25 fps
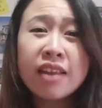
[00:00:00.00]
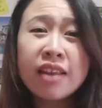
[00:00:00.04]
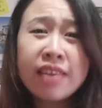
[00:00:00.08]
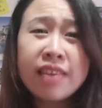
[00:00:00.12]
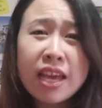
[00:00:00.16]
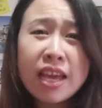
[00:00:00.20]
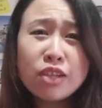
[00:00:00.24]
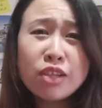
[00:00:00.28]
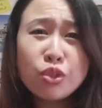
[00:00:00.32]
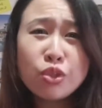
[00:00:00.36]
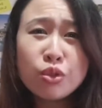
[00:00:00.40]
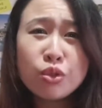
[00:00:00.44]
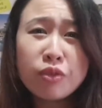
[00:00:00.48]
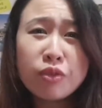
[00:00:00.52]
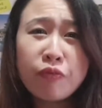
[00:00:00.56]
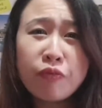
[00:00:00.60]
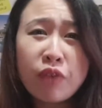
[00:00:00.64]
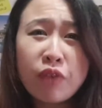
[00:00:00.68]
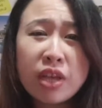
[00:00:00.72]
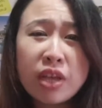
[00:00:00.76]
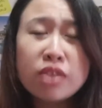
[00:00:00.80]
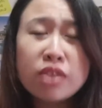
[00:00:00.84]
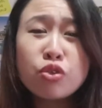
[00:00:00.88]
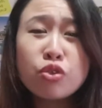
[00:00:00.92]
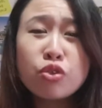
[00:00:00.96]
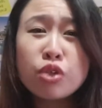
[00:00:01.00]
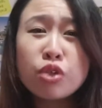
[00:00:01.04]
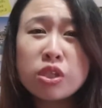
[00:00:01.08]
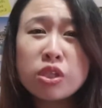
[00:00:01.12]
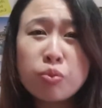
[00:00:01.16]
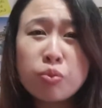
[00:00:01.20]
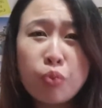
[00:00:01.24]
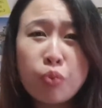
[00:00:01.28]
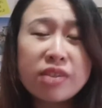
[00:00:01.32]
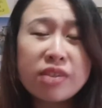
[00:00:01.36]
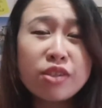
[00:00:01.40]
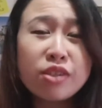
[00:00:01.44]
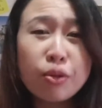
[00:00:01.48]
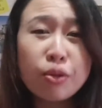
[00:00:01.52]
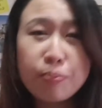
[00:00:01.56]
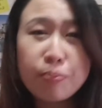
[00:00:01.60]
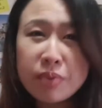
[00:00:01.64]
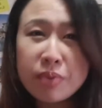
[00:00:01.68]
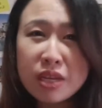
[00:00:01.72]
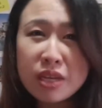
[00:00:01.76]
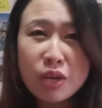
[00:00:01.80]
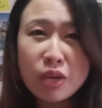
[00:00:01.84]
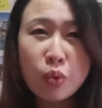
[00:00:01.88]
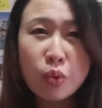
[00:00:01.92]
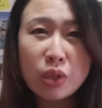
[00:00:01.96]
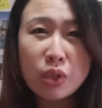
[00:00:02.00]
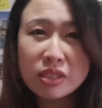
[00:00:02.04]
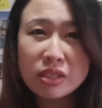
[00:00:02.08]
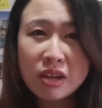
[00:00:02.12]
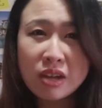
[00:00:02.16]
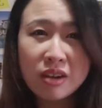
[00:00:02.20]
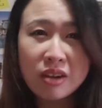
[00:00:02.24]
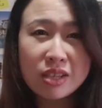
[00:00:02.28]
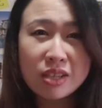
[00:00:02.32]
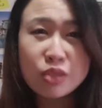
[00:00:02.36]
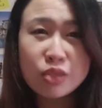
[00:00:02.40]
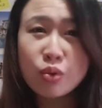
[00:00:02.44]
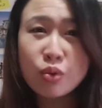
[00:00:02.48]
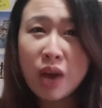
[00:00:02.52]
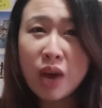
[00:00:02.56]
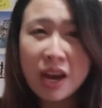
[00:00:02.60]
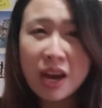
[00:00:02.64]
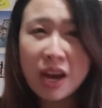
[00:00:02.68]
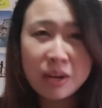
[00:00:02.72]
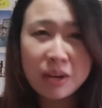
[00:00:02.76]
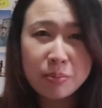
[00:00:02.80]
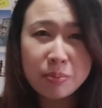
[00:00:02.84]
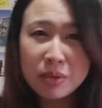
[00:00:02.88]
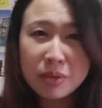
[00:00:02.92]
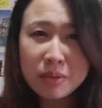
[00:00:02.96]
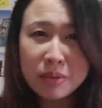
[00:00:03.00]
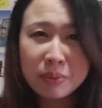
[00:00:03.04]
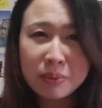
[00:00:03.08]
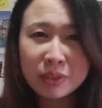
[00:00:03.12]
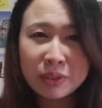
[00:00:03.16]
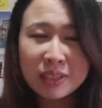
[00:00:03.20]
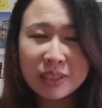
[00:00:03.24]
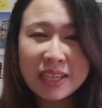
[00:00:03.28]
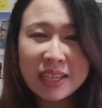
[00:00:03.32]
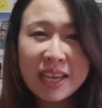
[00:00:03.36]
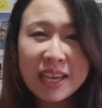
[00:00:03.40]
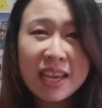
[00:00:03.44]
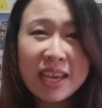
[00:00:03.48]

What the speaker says: They are too afraid to express their opinion while talking to other people,